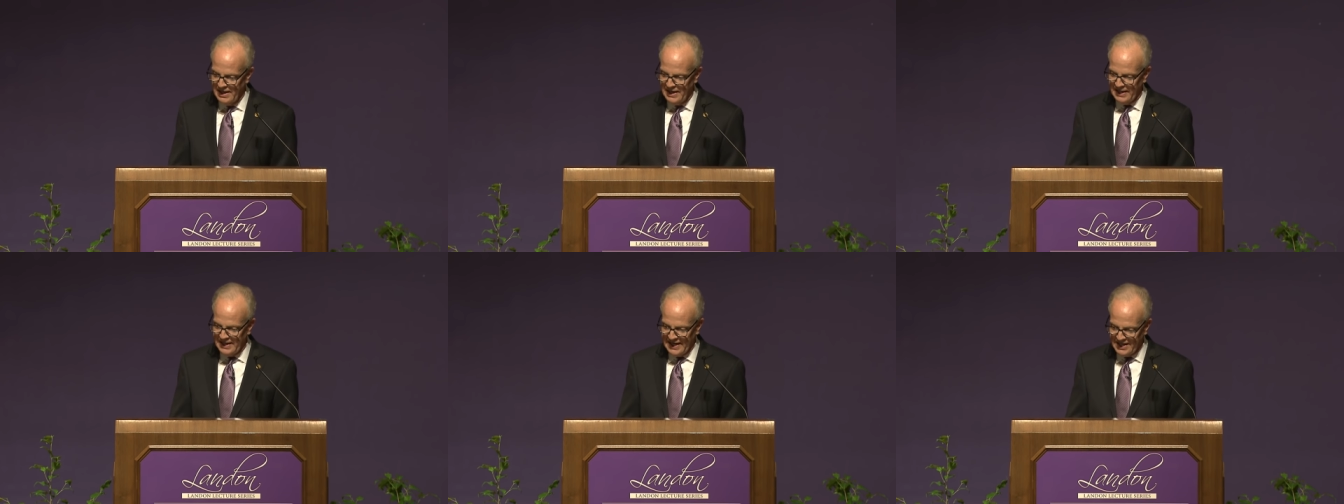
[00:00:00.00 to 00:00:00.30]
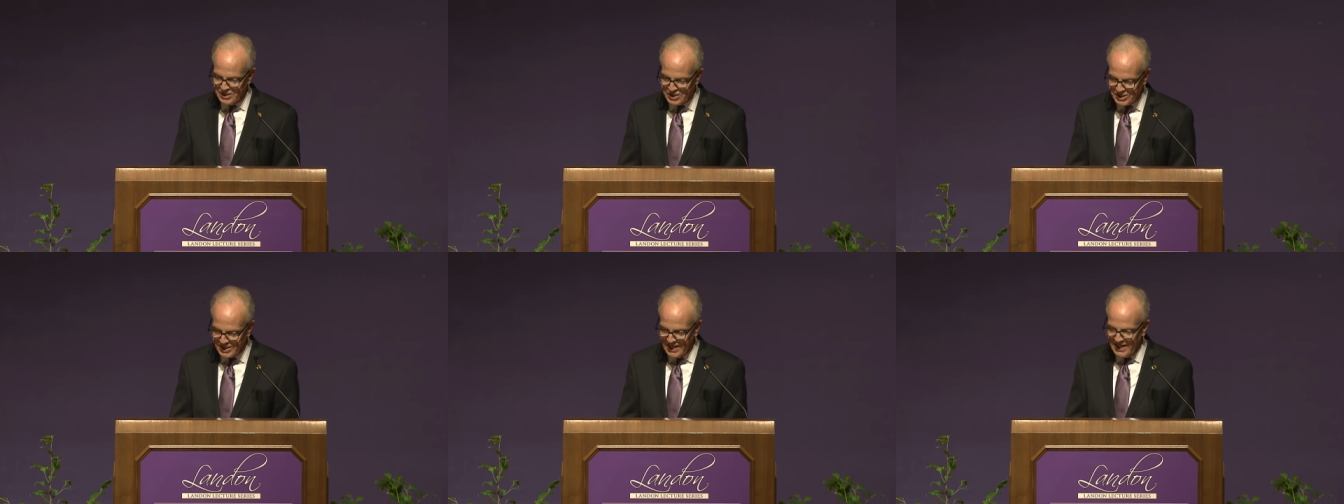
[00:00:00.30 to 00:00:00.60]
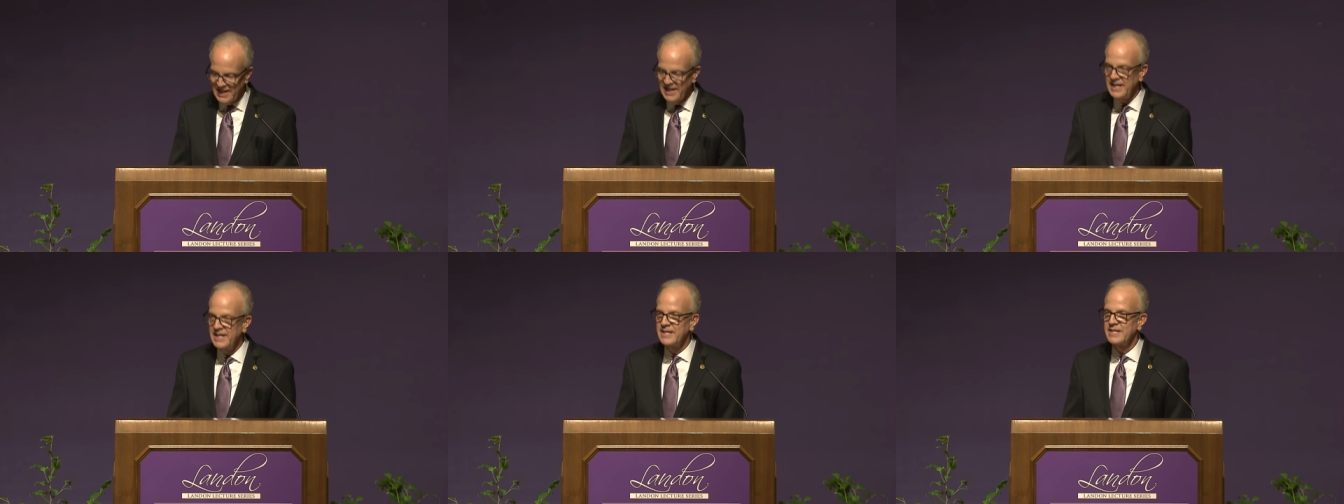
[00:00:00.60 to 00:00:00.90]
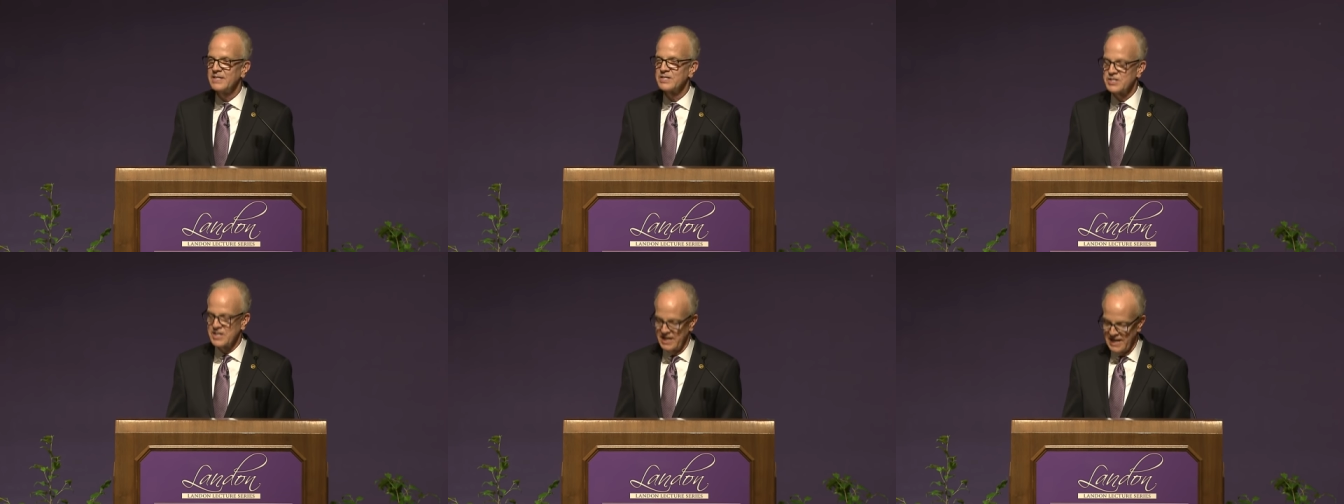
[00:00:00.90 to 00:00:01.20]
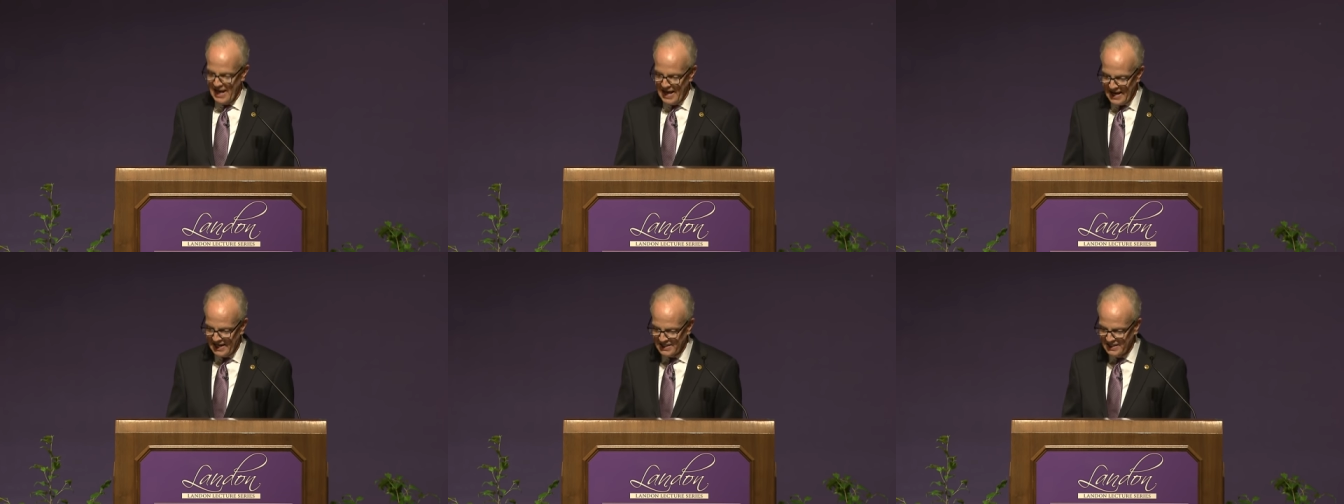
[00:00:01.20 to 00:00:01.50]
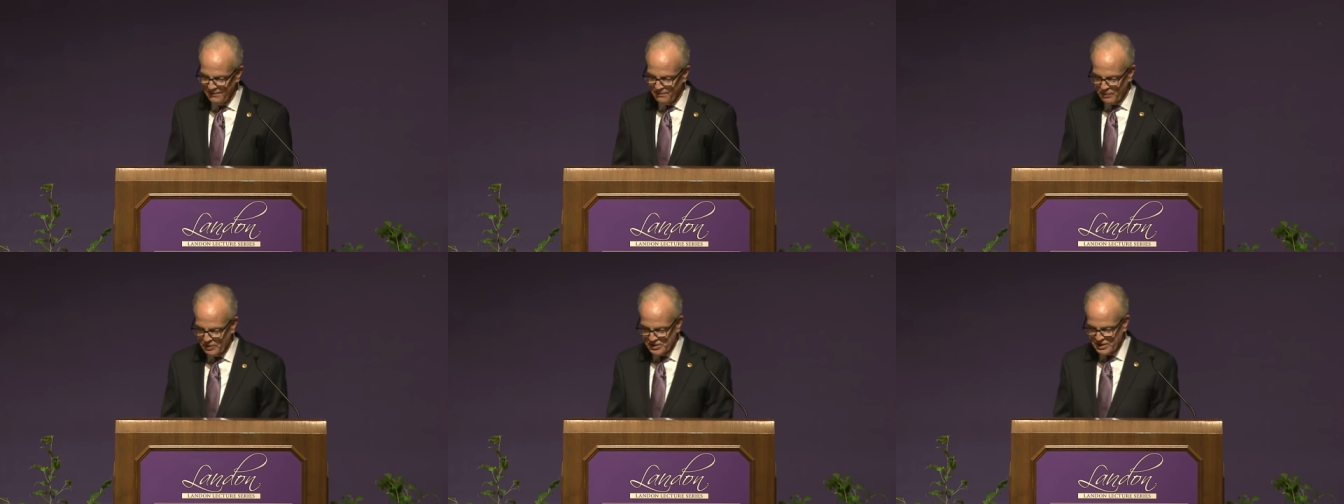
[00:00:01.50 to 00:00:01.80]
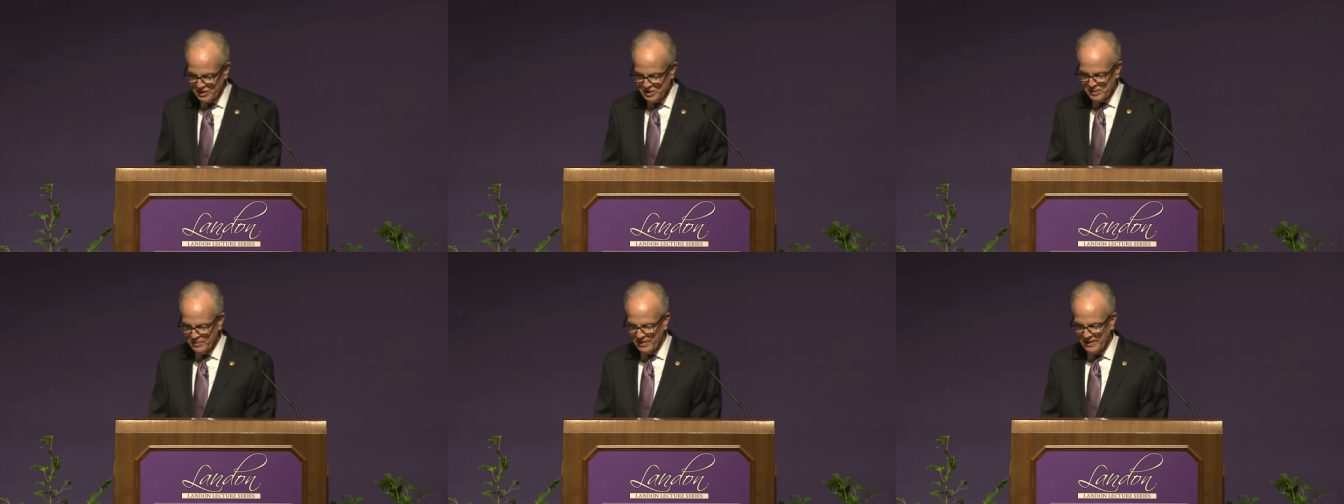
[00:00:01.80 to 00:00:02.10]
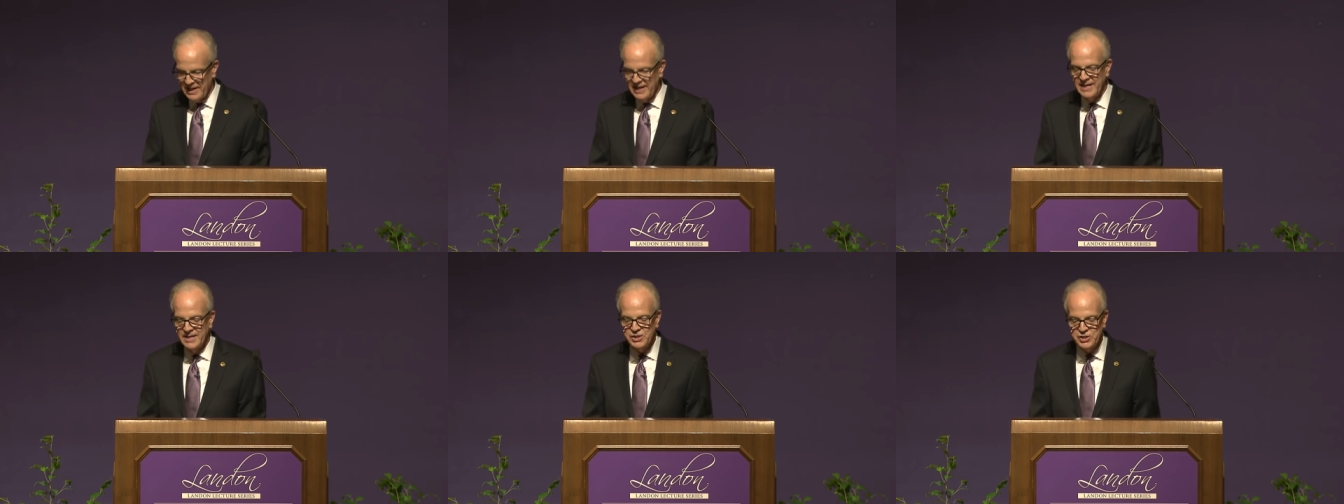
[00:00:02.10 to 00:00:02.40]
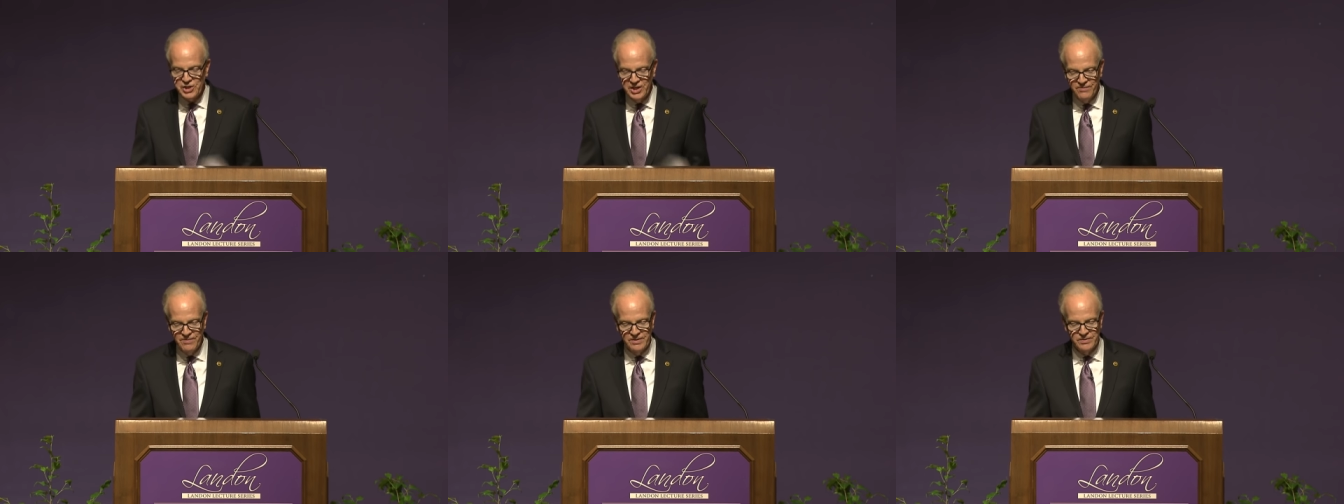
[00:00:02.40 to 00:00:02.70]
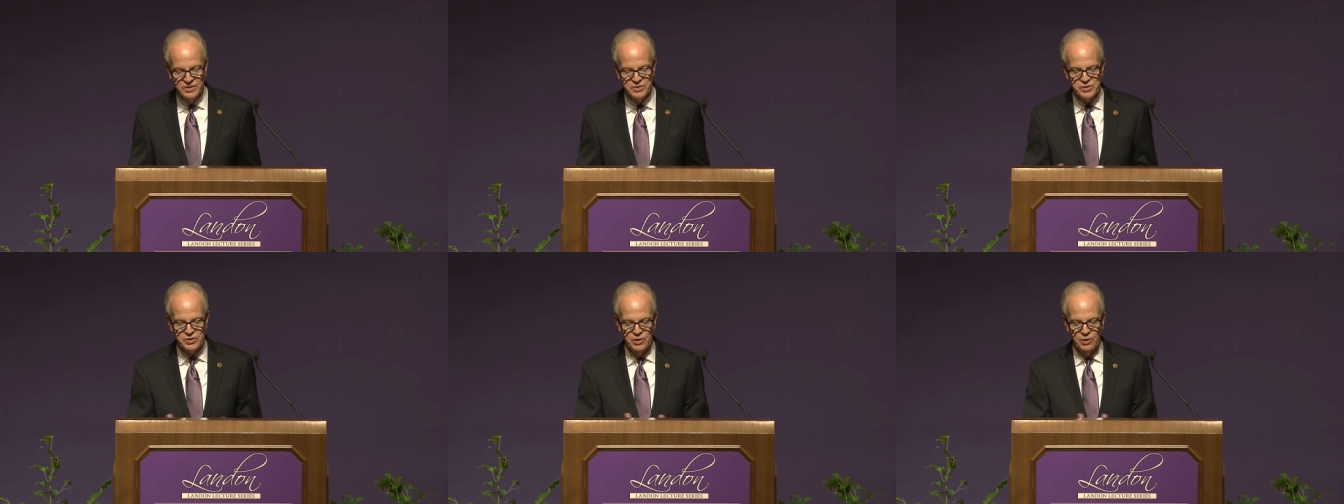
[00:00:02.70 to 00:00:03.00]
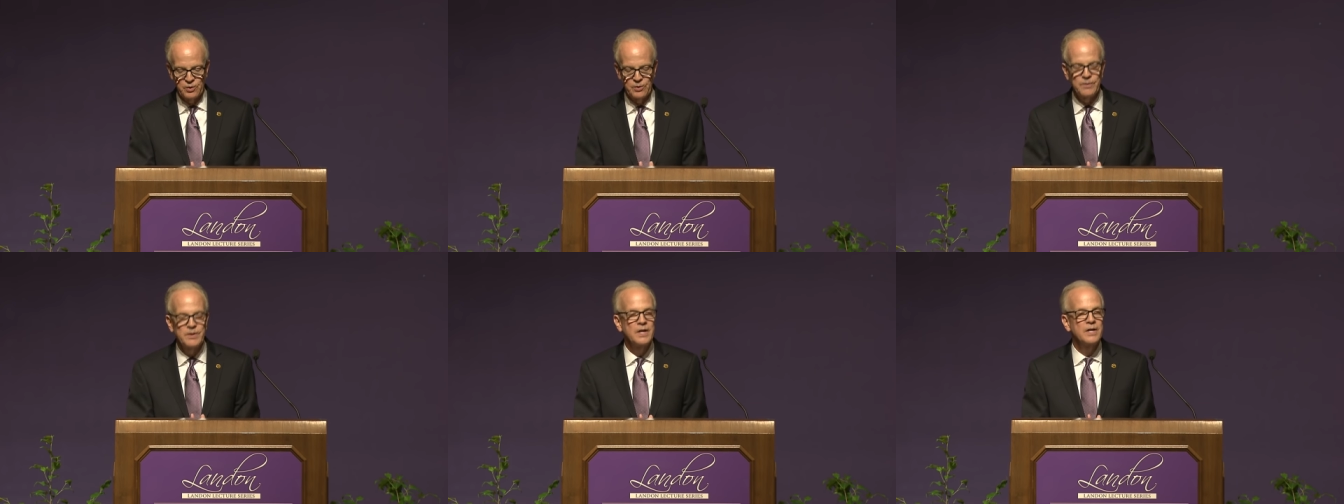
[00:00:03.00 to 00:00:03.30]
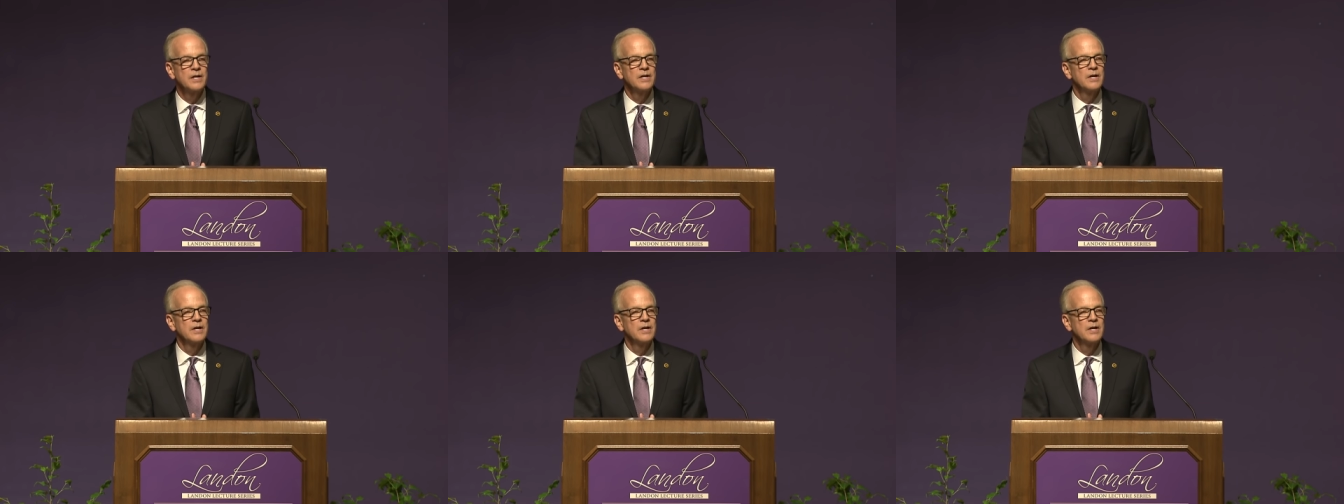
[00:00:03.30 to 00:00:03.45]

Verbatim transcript: K-State is an active participant in achieving this goal.